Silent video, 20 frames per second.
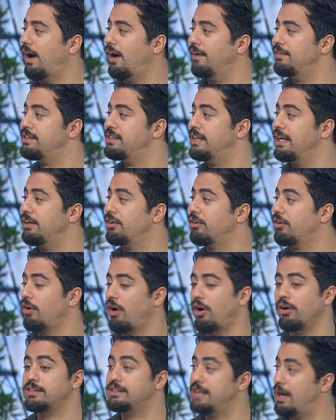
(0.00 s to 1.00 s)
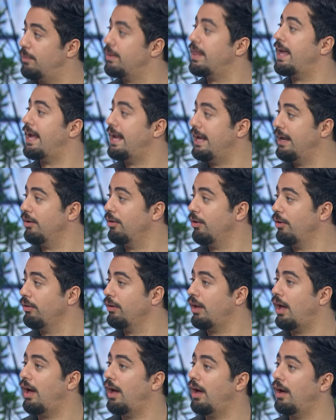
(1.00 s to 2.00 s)
I've seen Crocs, yeah, with a
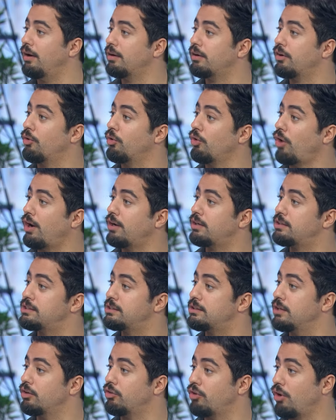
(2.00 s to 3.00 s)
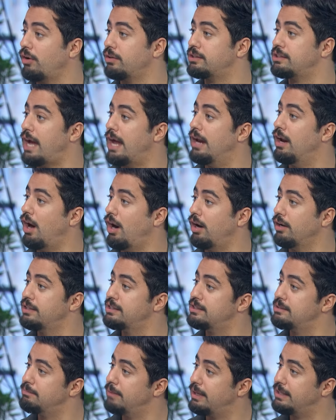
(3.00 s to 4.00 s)
heel, Crocs and
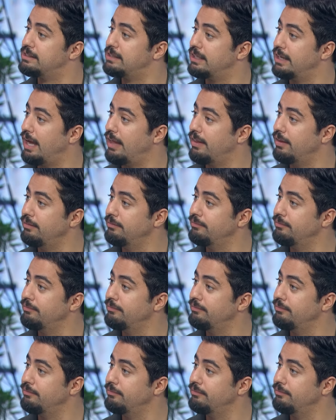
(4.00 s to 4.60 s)
Uggs mixed together.